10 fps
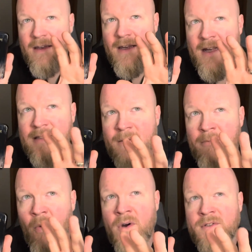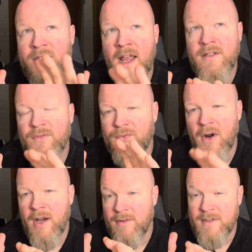it's a more dense
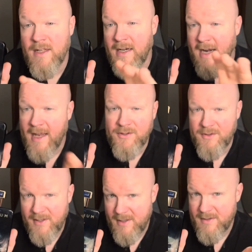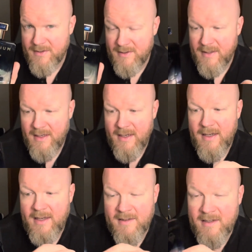fragrance than it actually is.
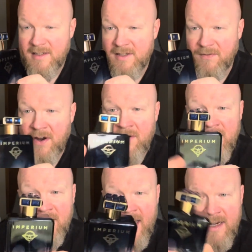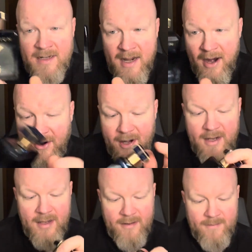This is very light and airy.